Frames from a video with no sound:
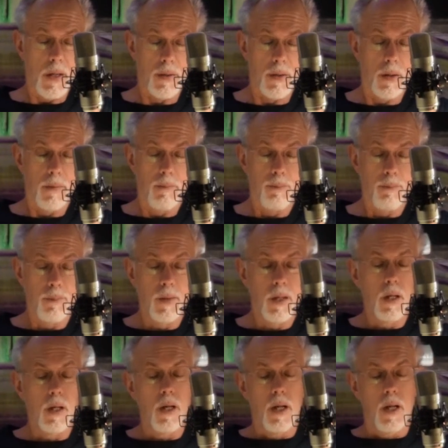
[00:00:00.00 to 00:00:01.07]
is.
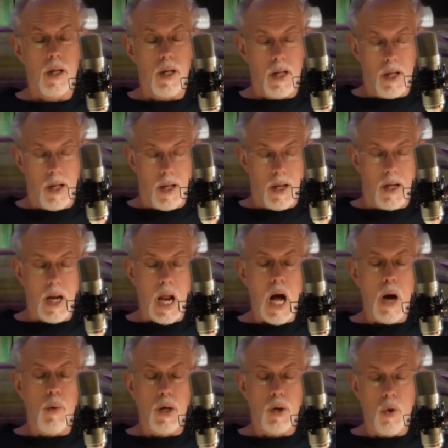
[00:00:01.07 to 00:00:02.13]

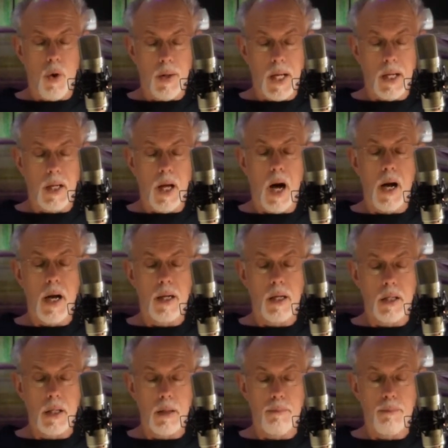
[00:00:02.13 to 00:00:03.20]
Now I call that
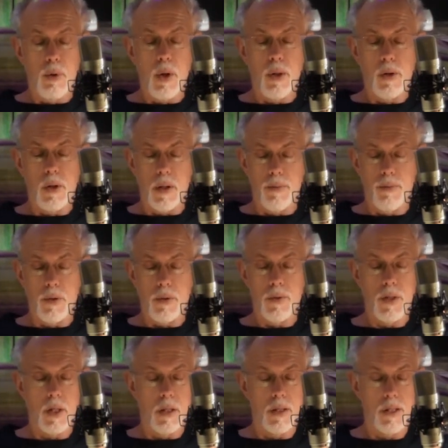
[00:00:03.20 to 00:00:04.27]
kindly and brotherly of you,
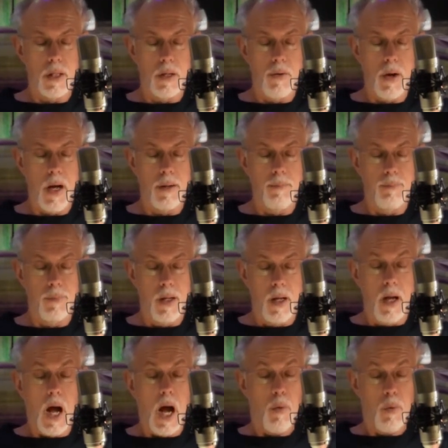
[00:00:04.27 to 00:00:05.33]
said the sea rat.
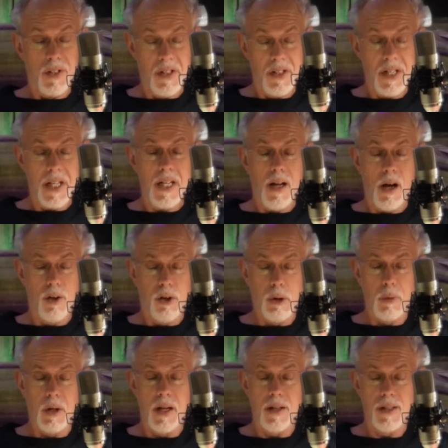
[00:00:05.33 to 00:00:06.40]
I was indeed
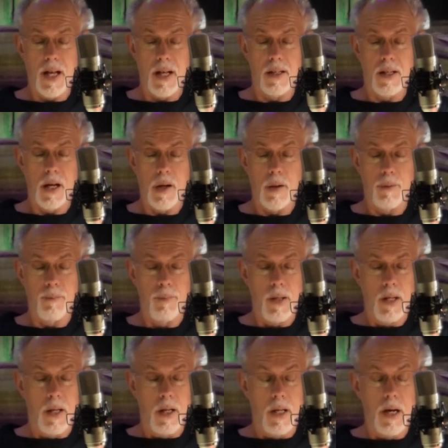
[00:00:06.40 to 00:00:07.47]
hungry when I sat down,
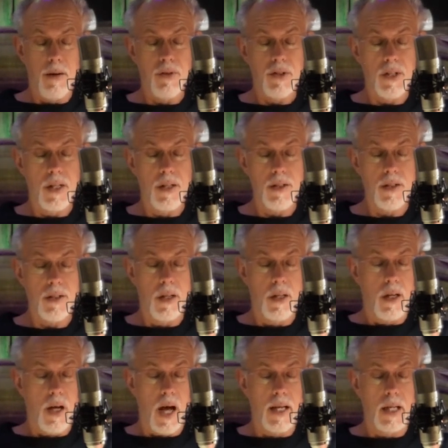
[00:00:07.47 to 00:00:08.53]
and ever since
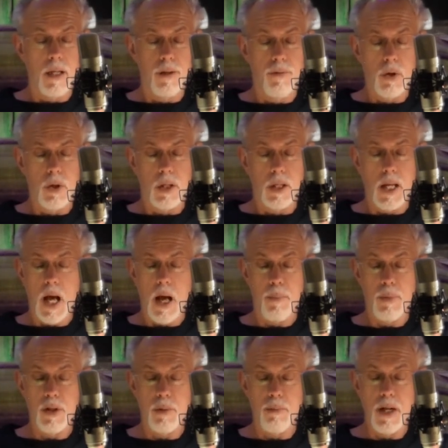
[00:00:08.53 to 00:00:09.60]
I inadvertently
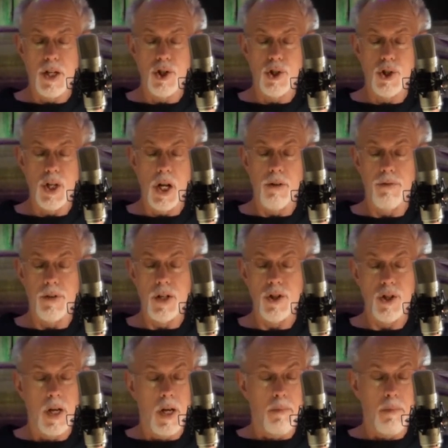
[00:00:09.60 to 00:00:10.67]
happened to mention
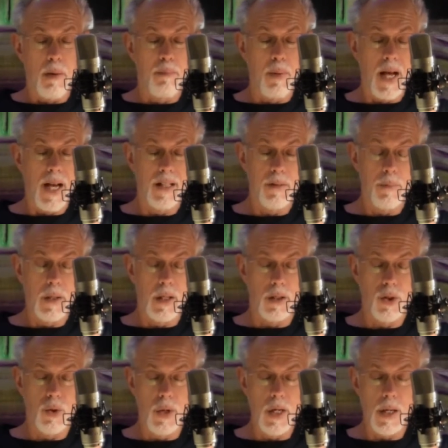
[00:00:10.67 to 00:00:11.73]
shellfish, my pangs have been
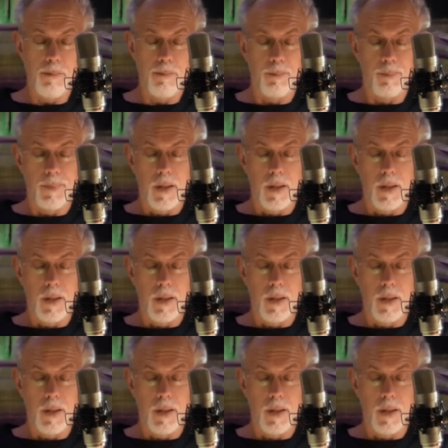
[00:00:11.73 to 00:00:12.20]
extreme.